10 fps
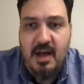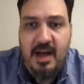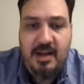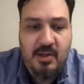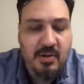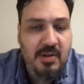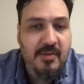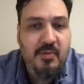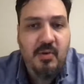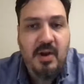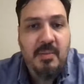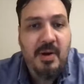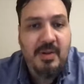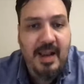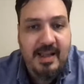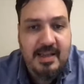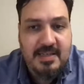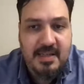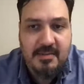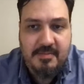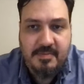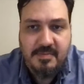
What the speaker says: And you don't have to worry about legacy.